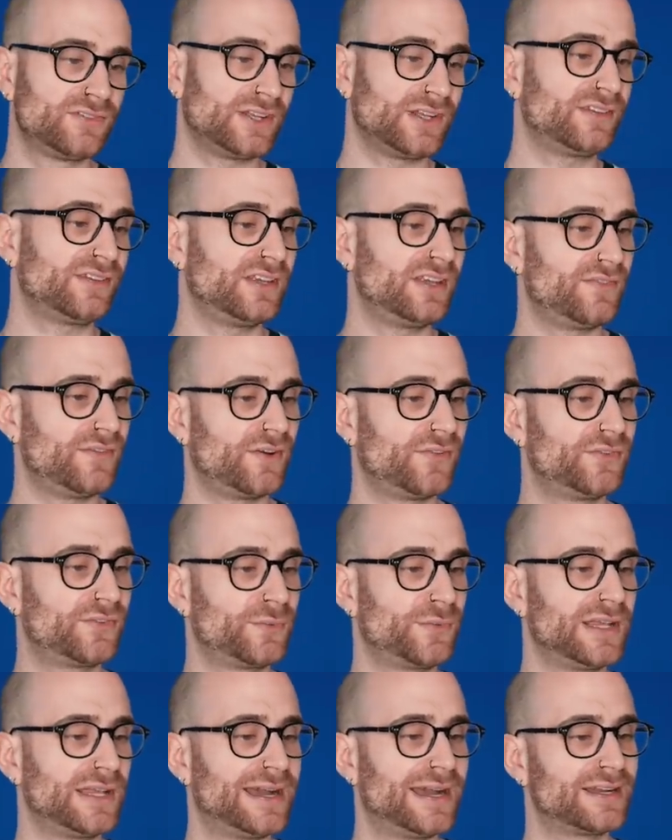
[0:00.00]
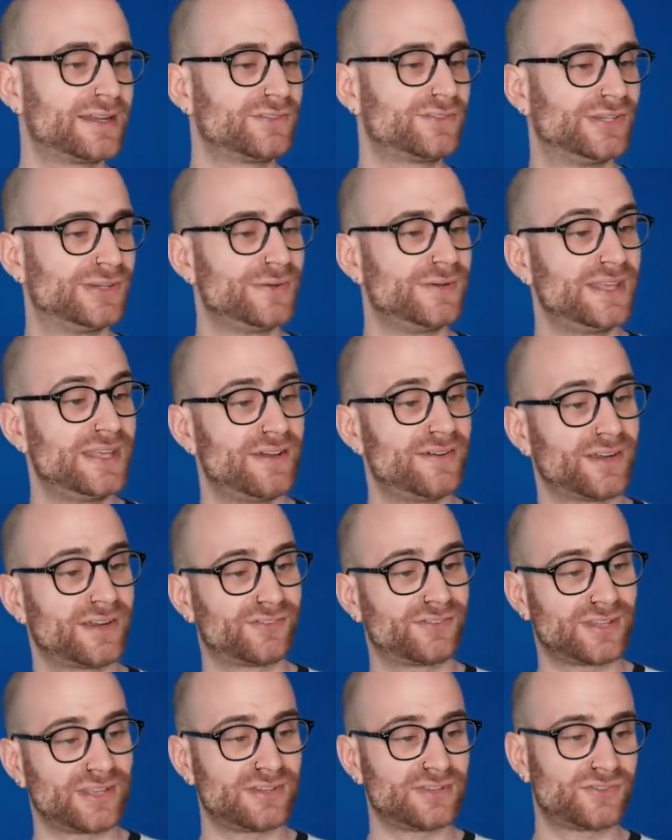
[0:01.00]
Chelsea have offered Willian a two year
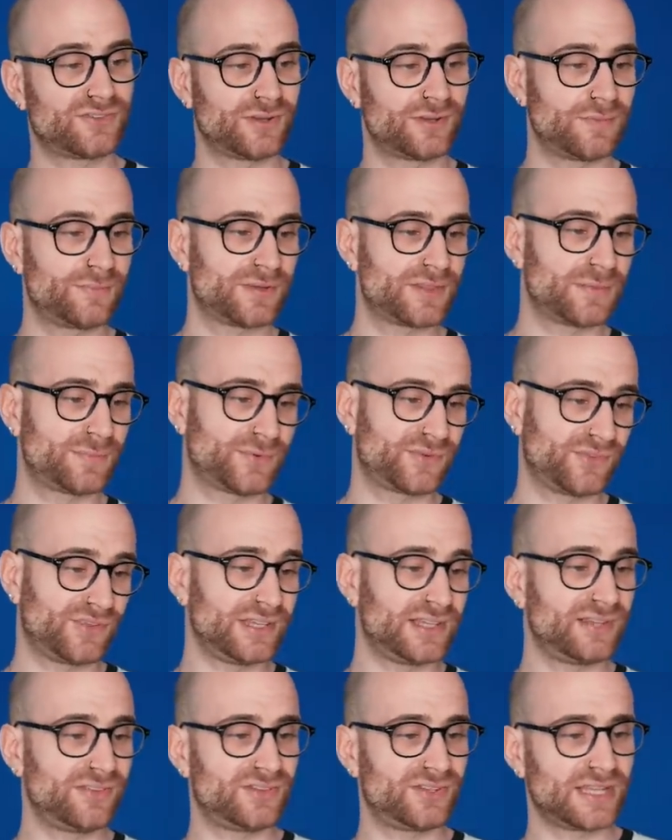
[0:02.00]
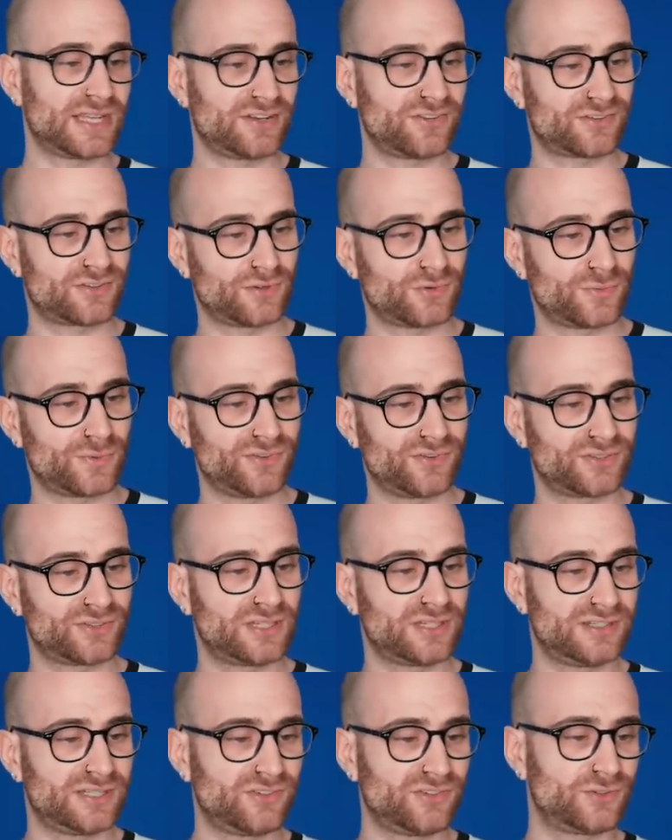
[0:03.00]
extension, but the Brazil international wants an
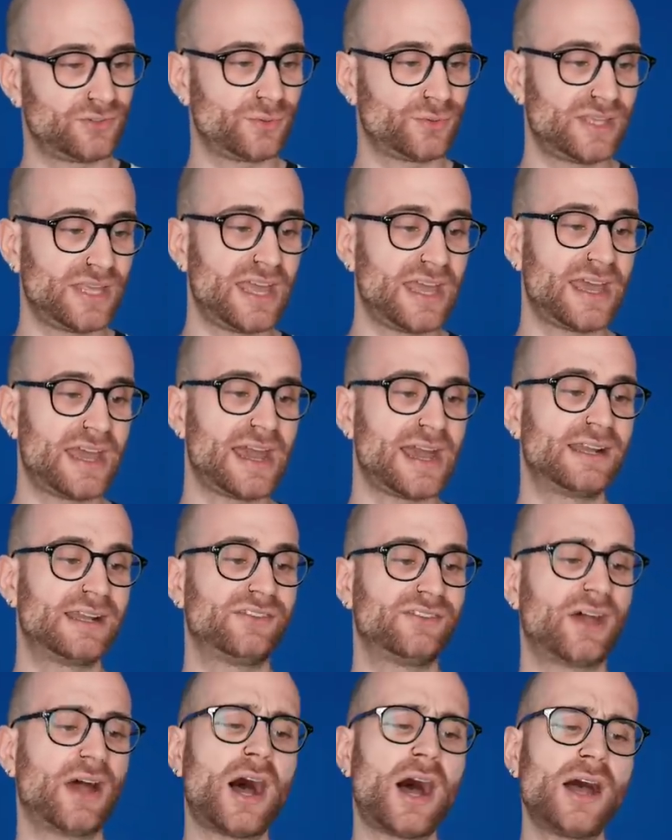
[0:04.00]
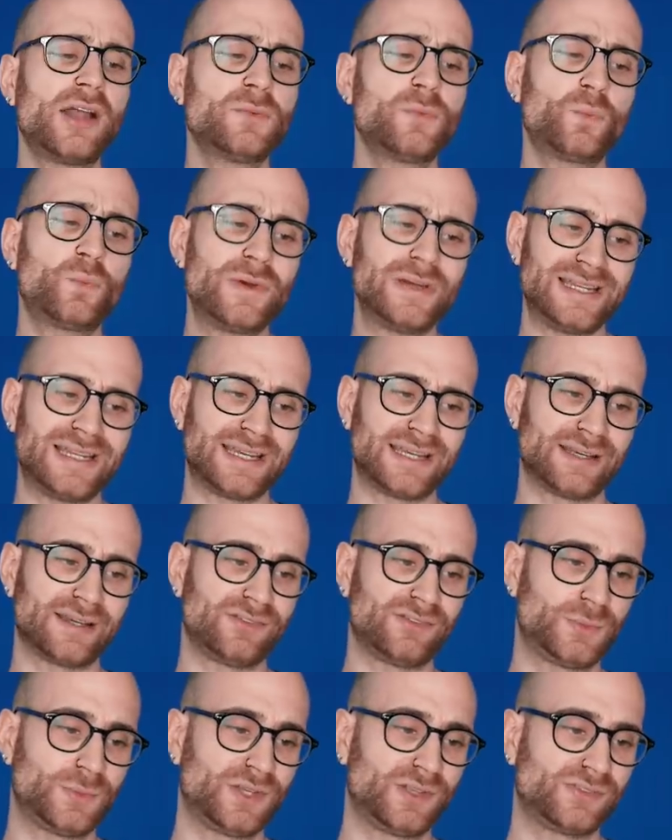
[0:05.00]
additional year and is
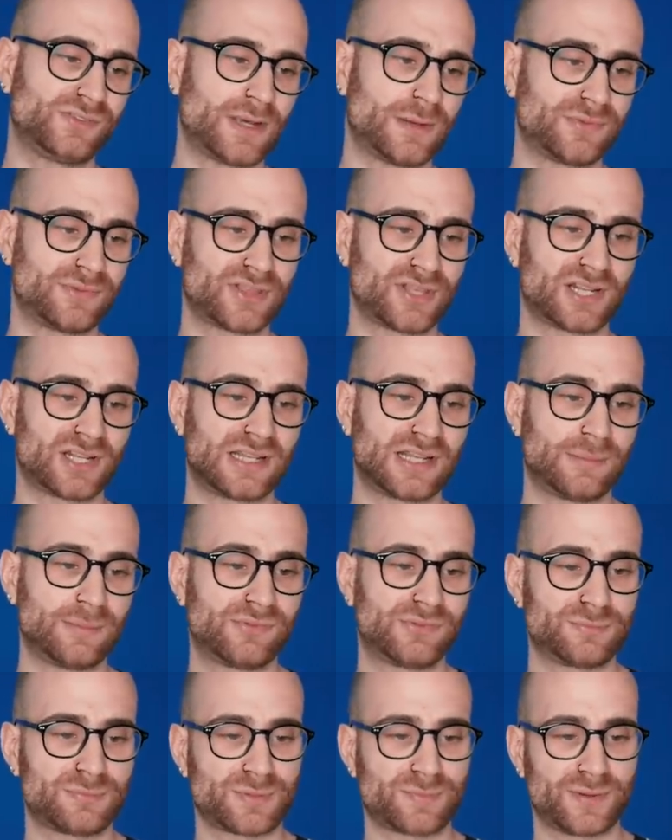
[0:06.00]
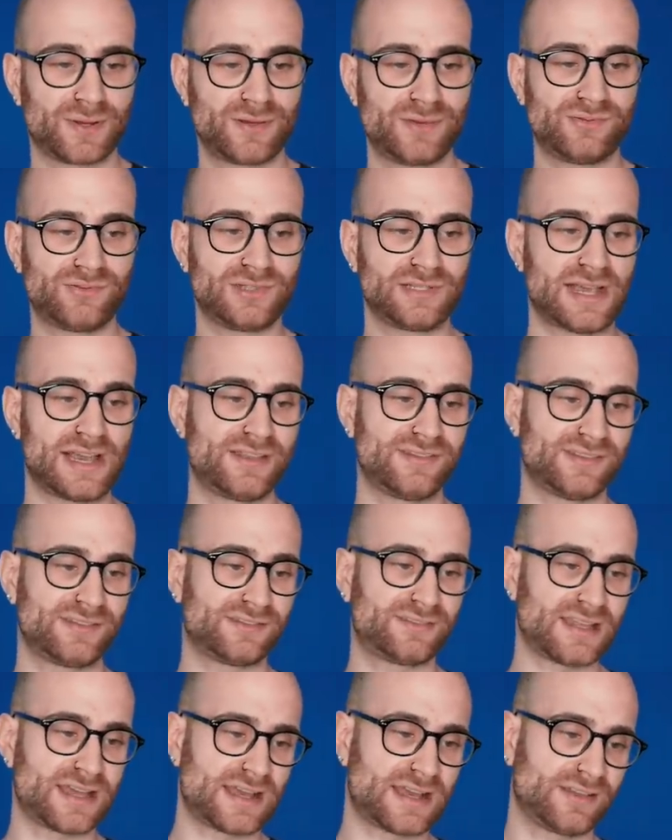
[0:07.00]
unwilling to accept the club's proposal as it
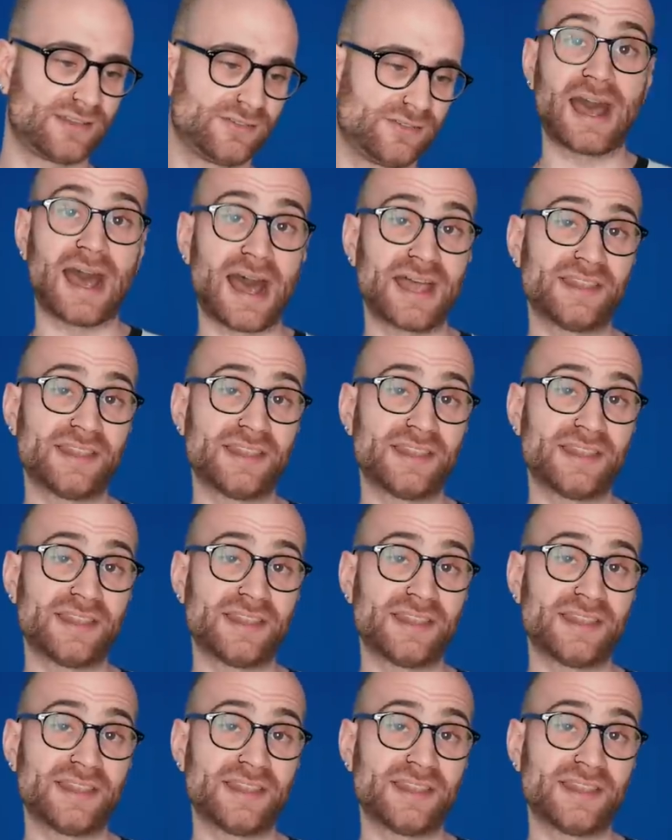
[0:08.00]
stands.